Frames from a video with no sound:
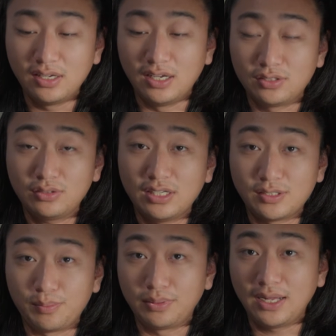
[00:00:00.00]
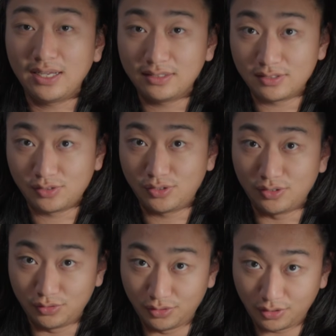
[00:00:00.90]
As soon as I apply this
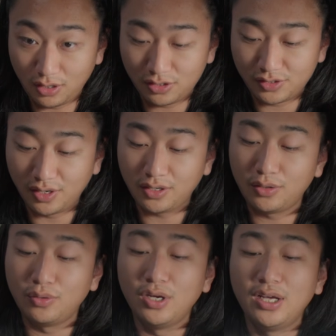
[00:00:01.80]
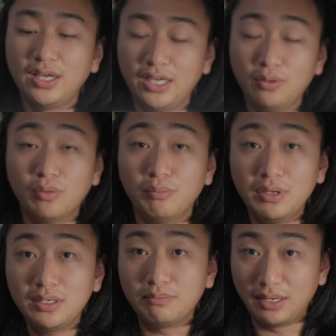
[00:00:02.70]
onto the cardstock, it will
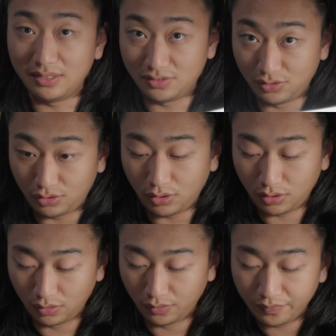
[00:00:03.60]
minimize the curl.